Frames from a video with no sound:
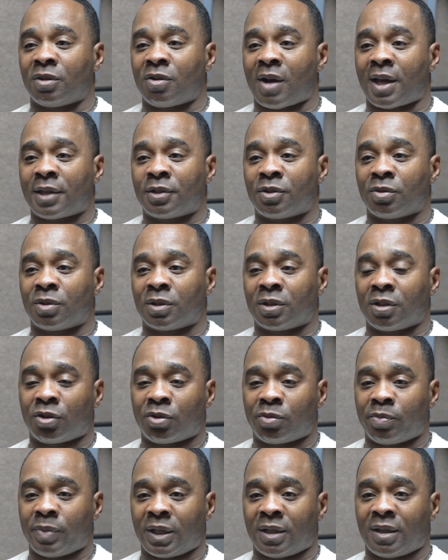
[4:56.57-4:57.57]
I do a
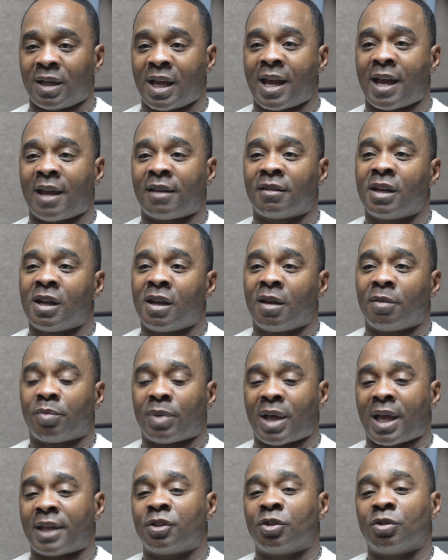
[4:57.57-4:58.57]
little bit of that,
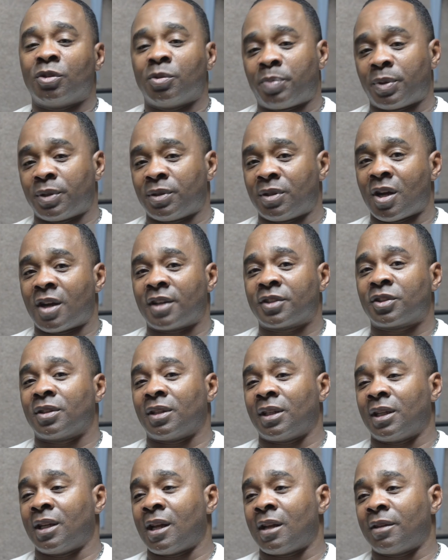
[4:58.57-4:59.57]
but I do the
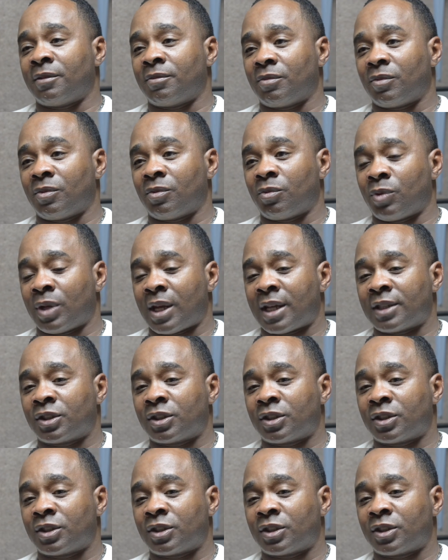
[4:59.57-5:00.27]
production. And when I